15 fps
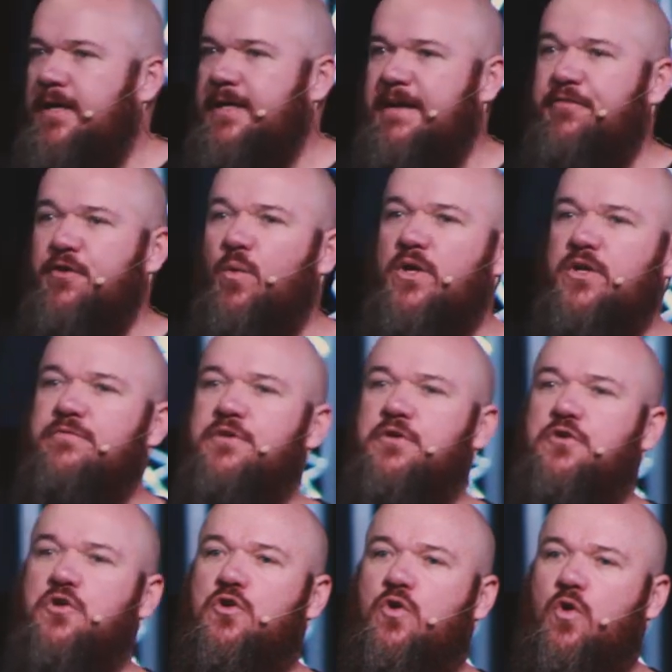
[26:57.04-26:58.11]
And every one of you,
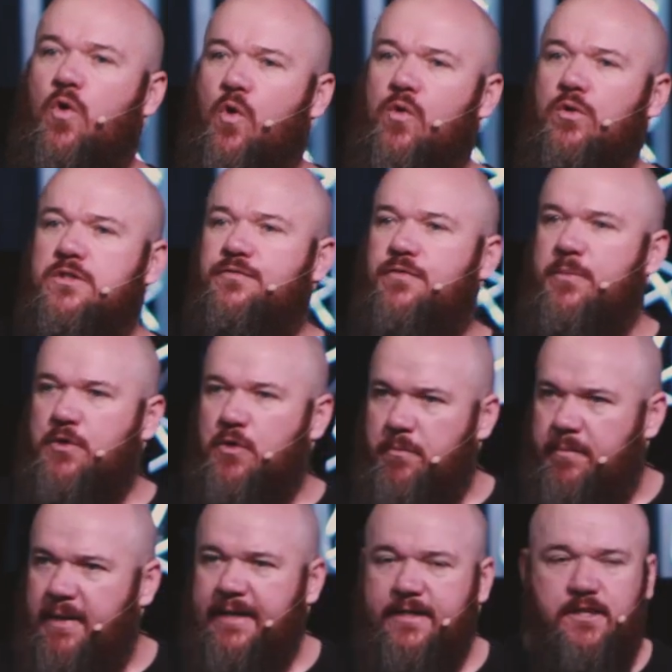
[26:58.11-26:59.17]
you called from your
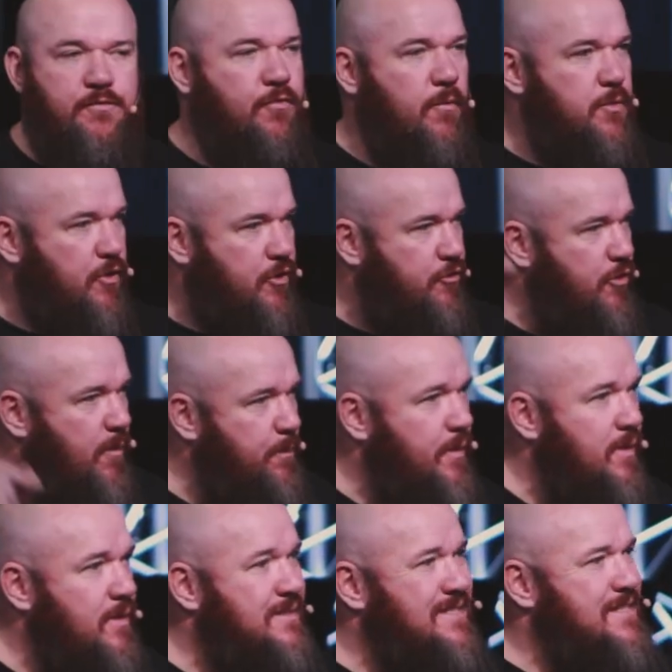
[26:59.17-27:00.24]
mess, from your
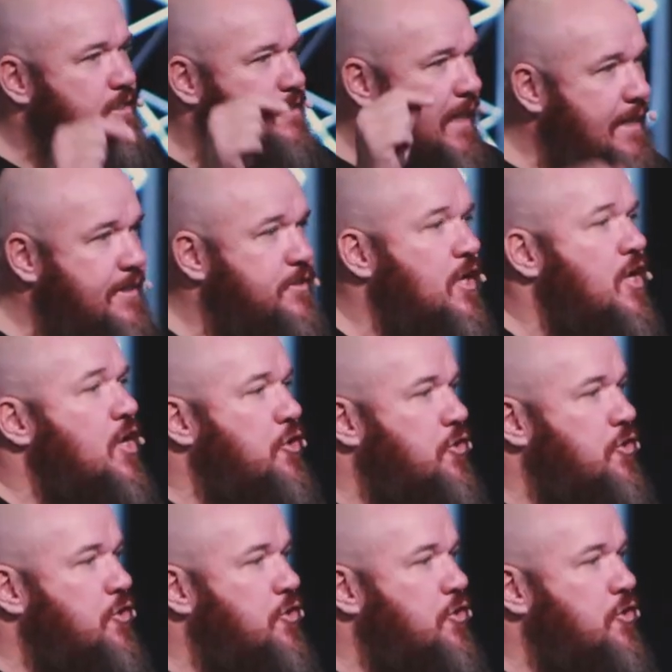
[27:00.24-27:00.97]
crippled state.